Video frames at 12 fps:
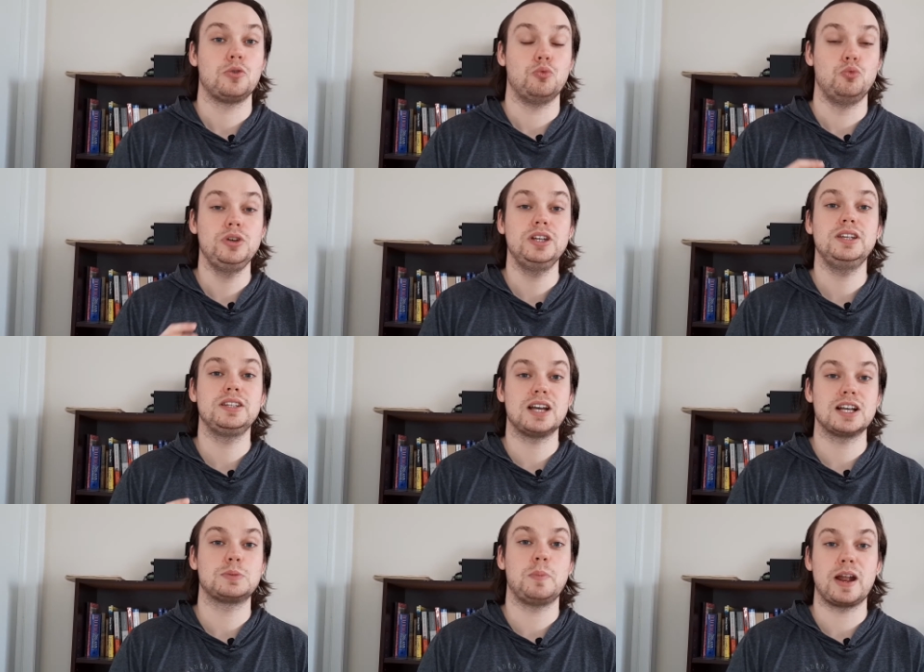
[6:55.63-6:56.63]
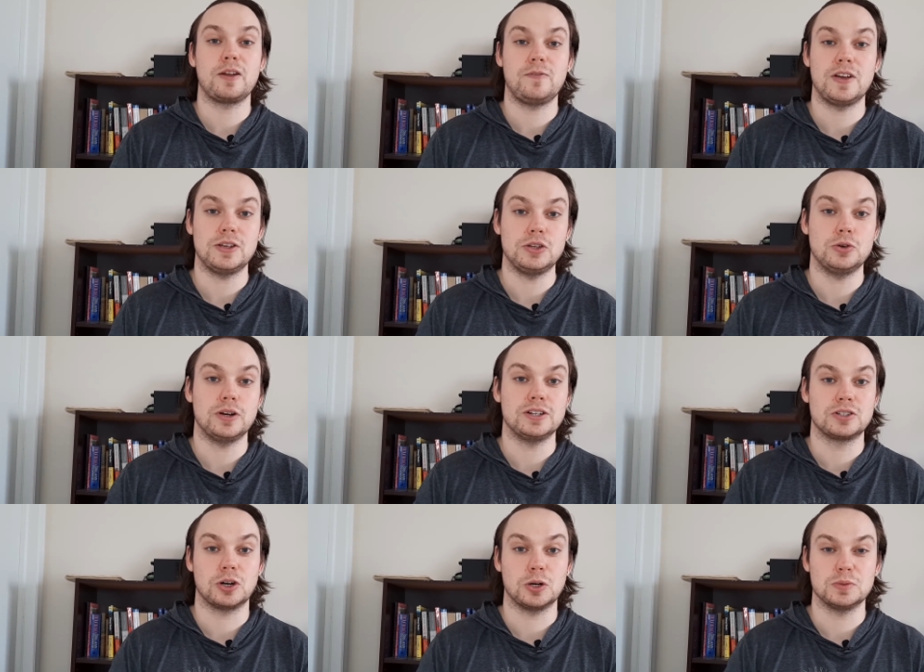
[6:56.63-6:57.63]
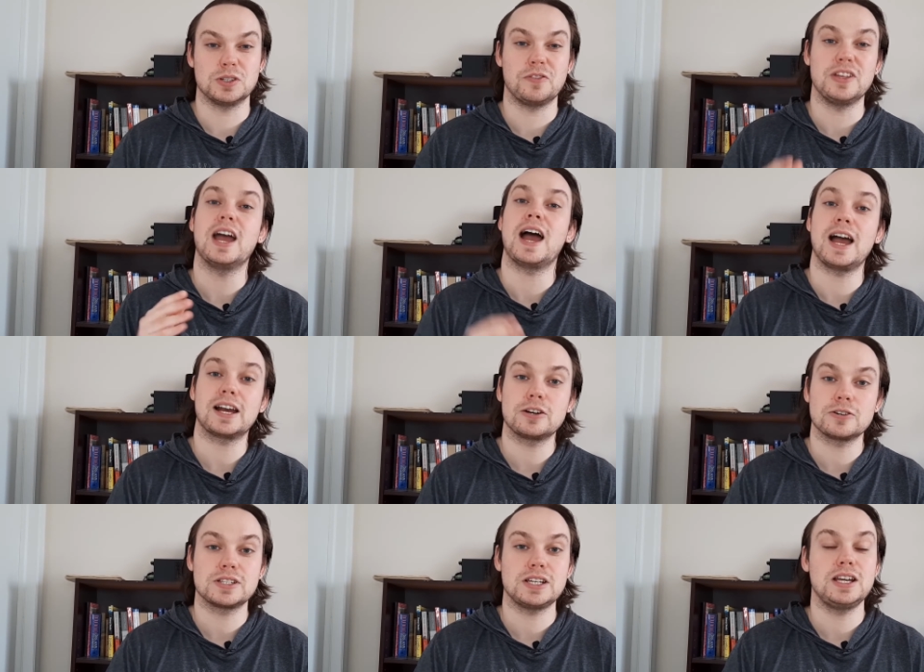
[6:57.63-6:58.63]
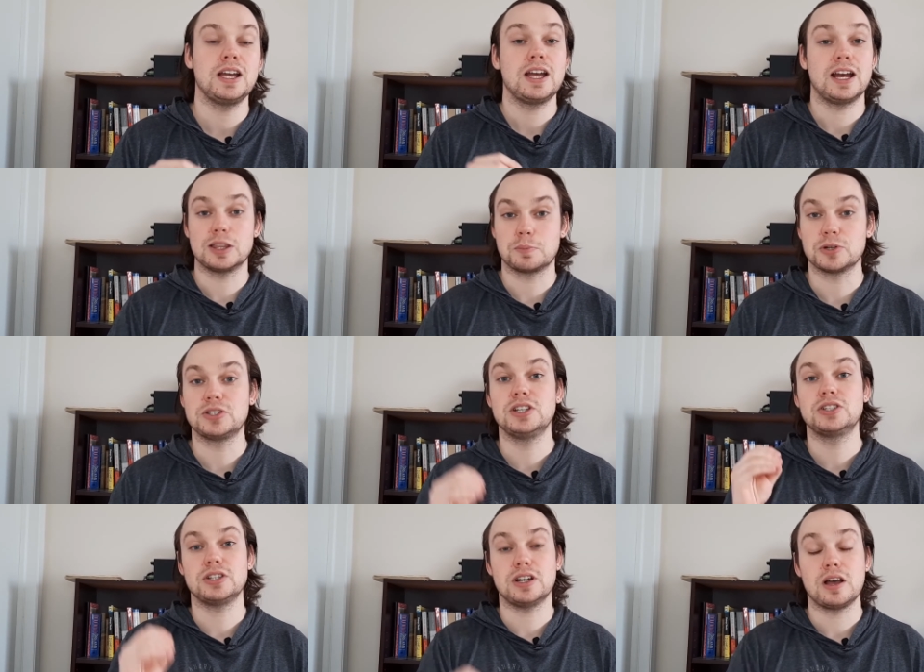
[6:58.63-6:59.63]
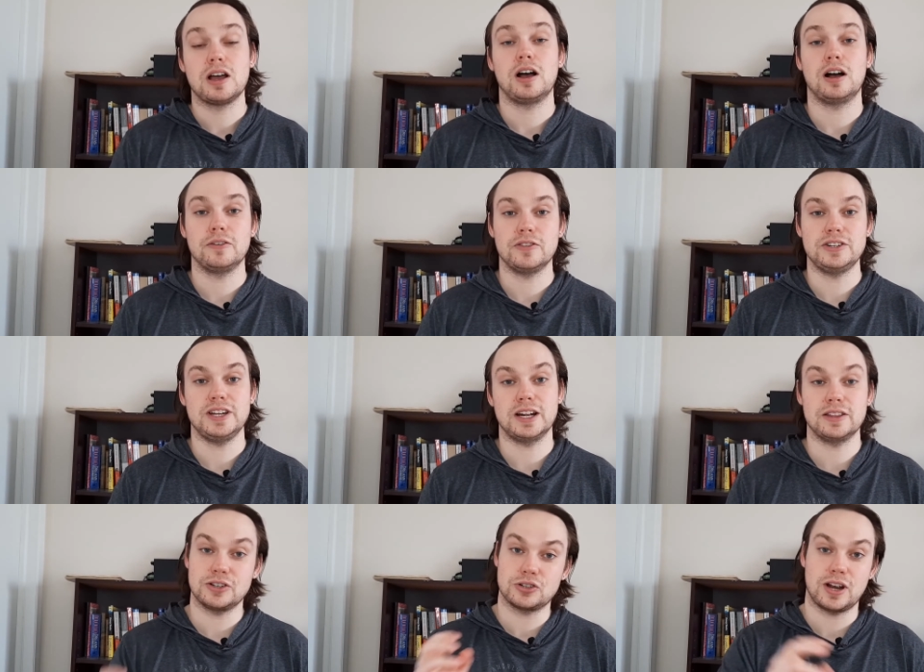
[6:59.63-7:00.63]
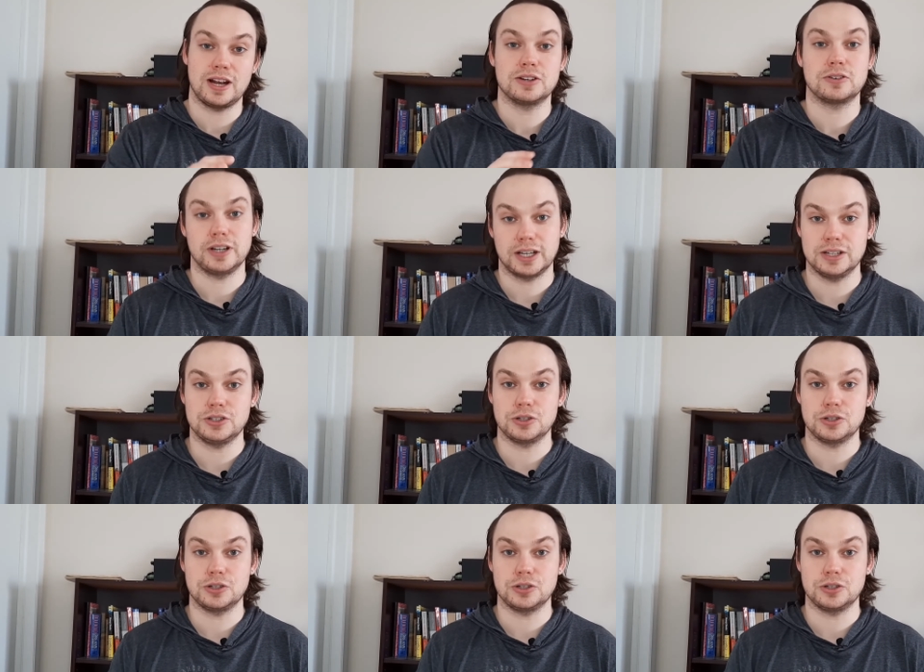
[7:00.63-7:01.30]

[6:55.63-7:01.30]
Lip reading: really does benefit you in terms of the accuracy and the precision of the data that you're entering into